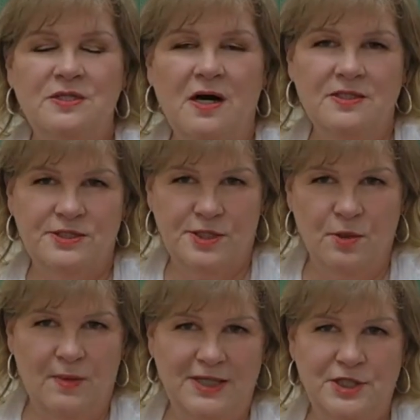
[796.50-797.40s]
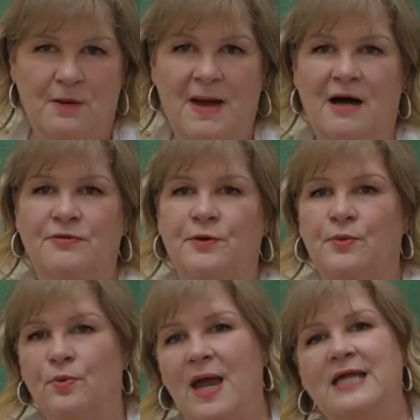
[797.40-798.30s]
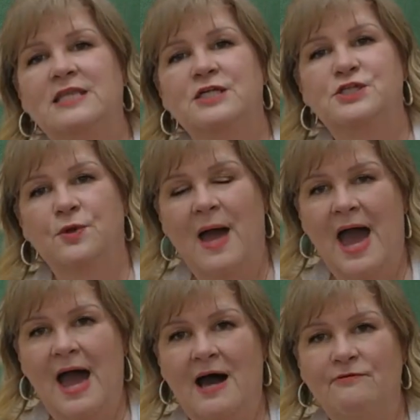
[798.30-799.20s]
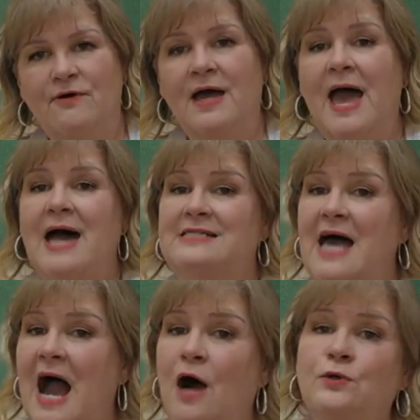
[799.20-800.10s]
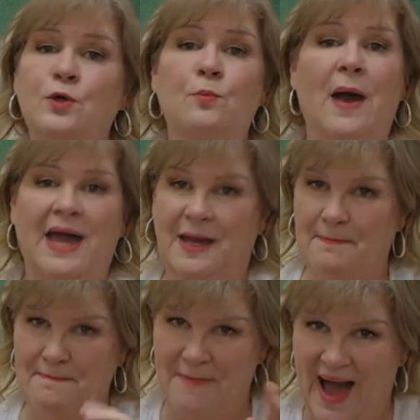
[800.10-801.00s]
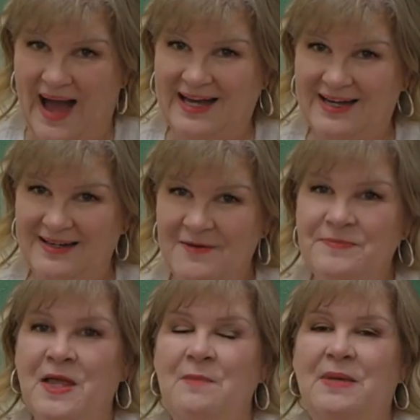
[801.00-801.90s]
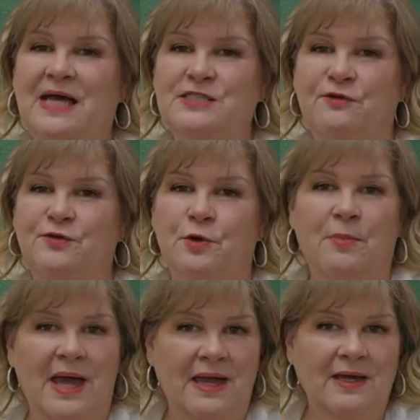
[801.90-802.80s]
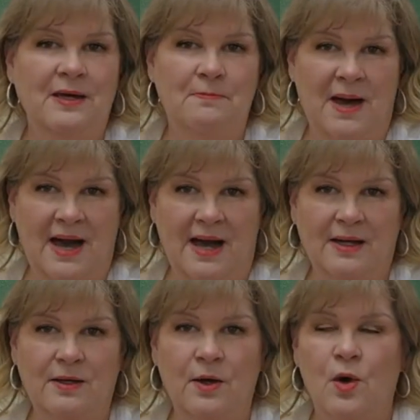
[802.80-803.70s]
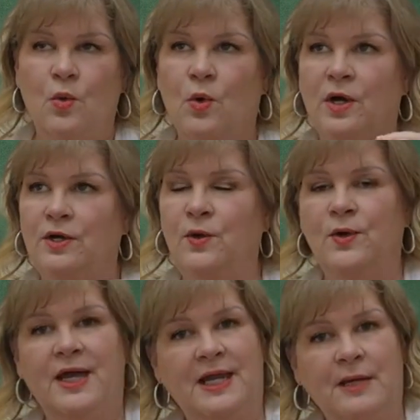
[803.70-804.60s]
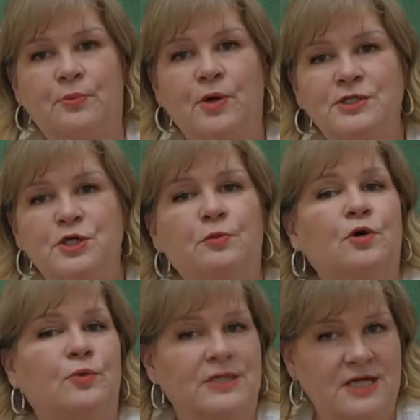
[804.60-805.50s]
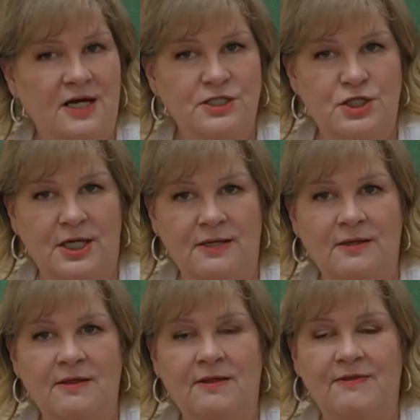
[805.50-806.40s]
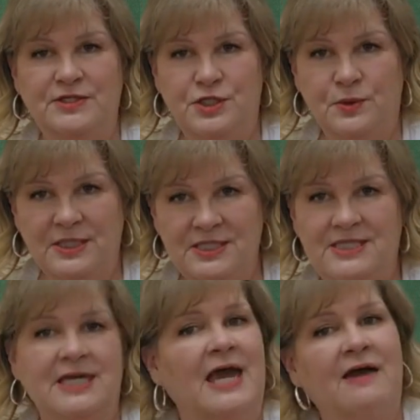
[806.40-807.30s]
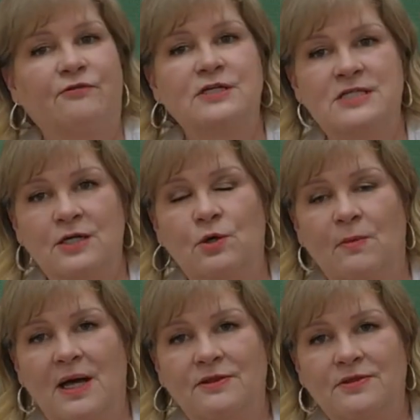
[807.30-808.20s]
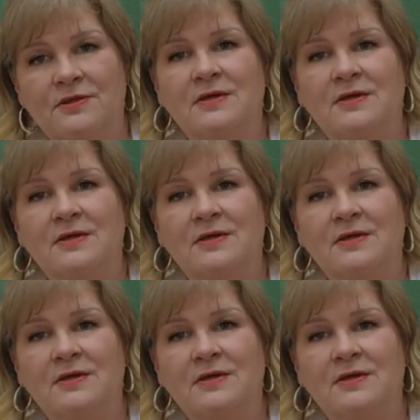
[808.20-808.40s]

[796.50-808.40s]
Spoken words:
not so much about the rate that you have as how you pay it back. Because if you're paying it back, or you're getting principal reduction that you can see every single month,